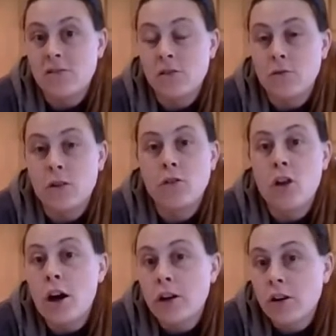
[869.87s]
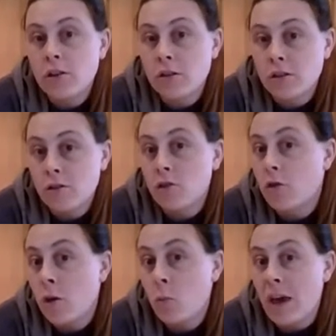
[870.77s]
So the longer you
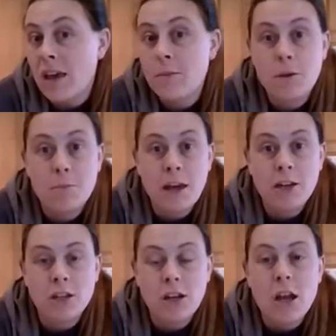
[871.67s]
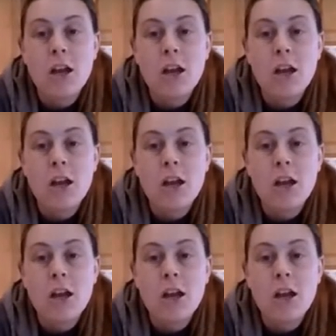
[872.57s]
can wait and be patient,